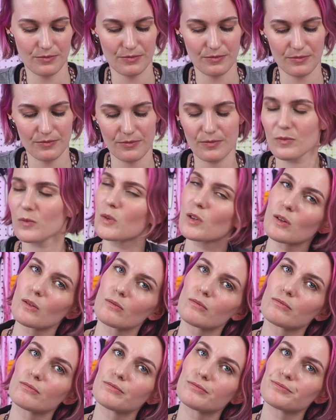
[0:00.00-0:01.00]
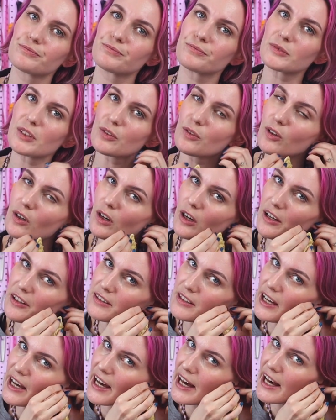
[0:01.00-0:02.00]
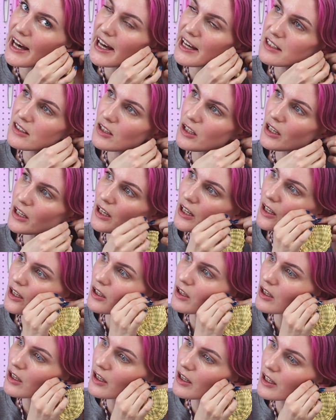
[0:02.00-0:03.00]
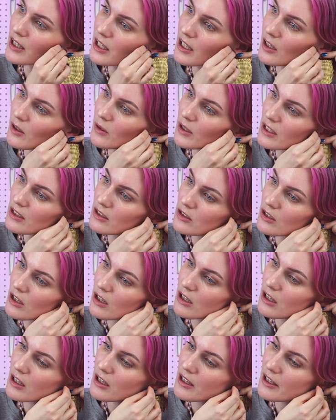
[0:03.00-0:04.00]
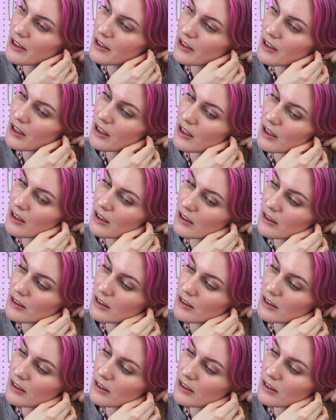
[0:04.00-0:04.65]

I forgot I had earrings on.